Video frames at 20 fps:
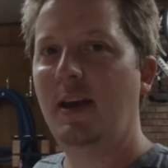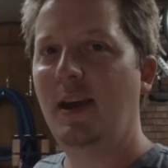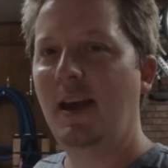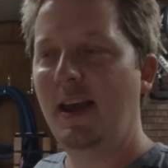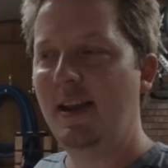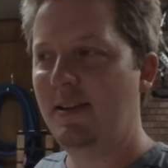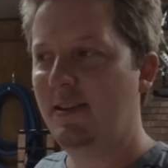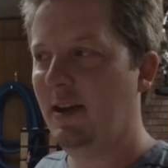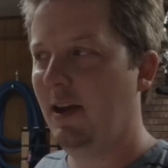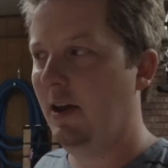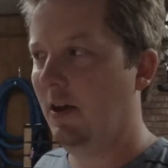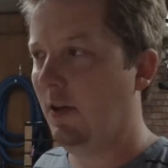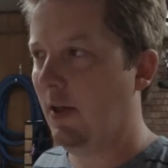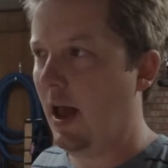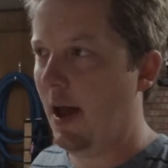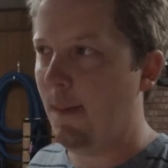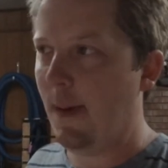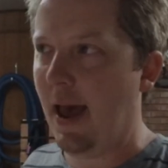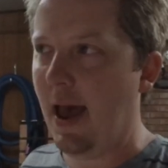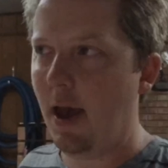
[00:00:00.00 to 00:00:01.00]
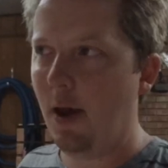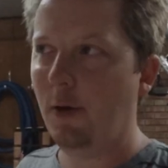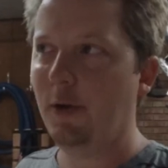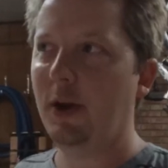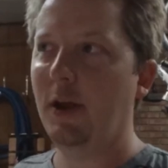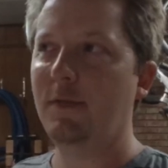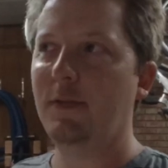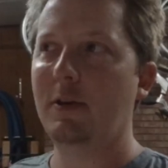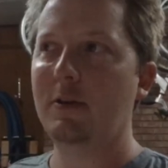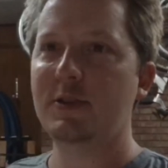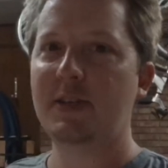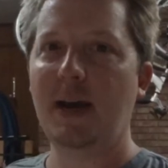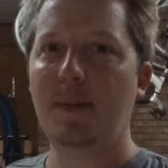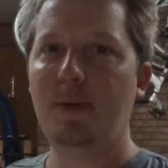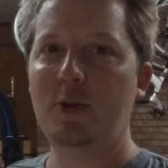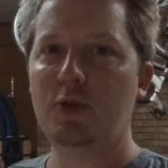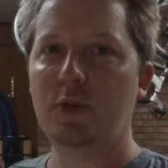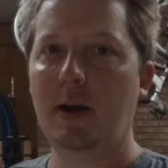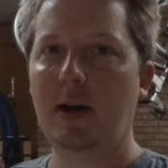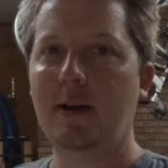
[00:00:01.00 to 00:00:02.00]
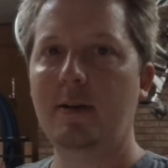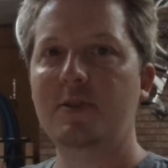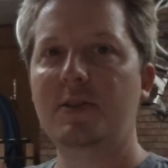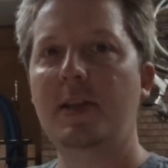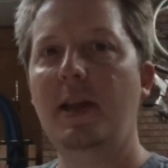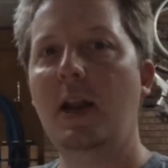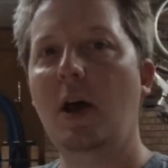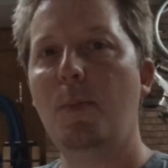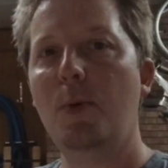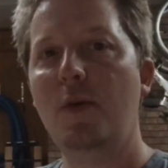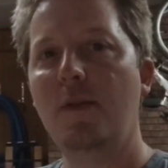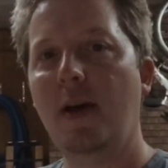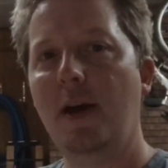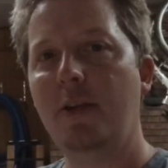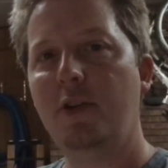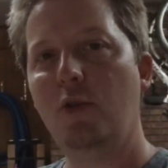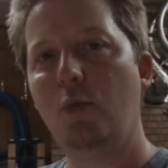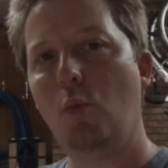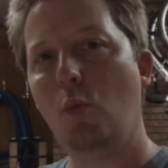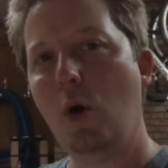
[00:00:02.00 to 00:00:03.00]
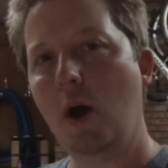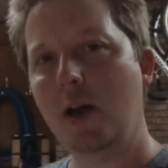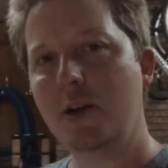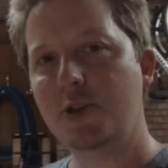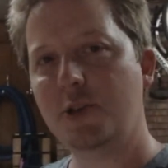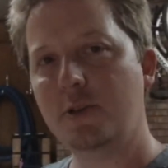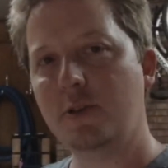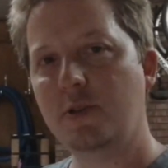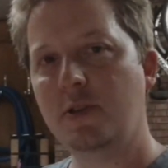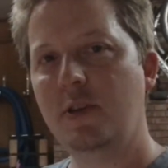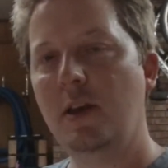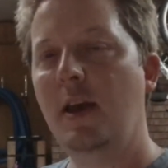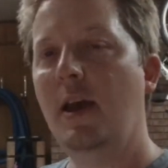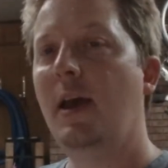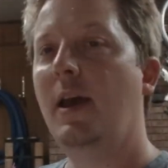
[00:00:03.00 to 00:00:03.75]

until I'm out of those type of dryers. Then I'll move on to washers.